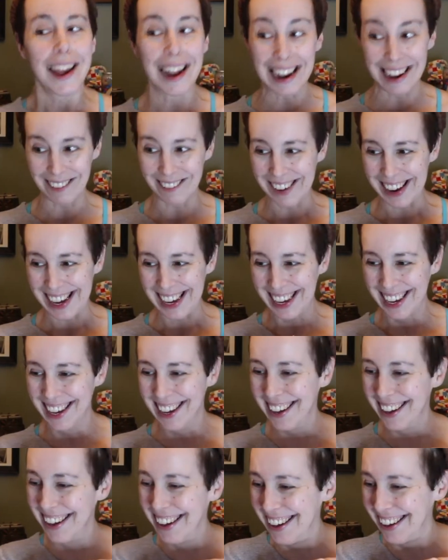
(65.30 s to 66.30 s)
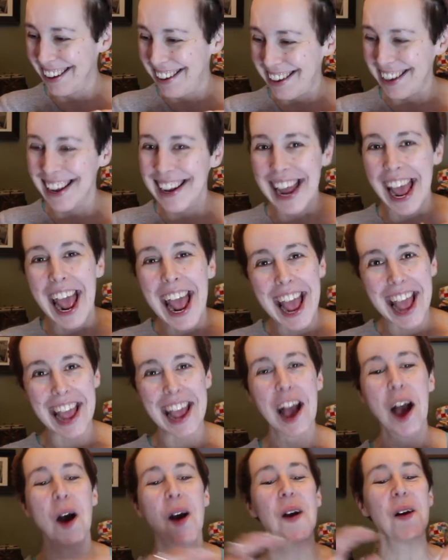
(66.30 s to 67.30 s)
Anyway,
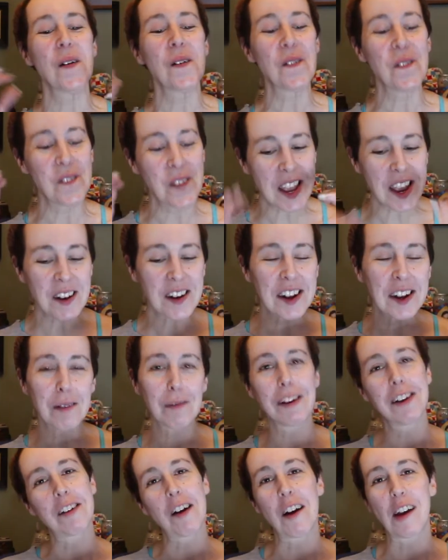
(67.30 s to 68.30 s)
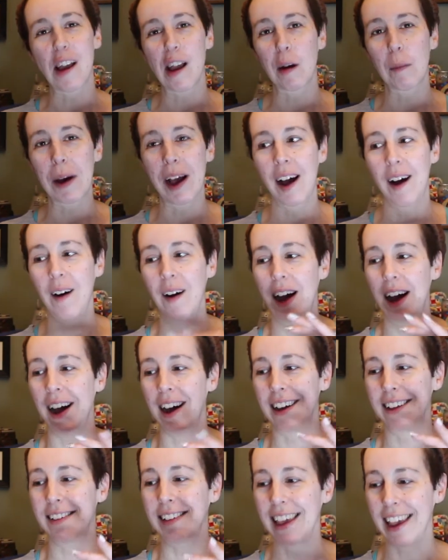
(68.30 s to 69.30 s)
today we are going to be talking about
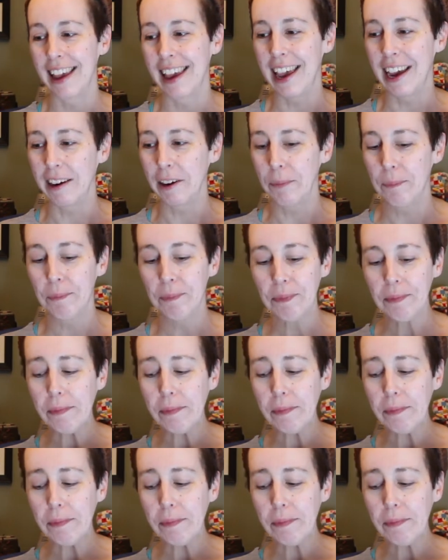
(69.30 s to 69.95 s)
skincare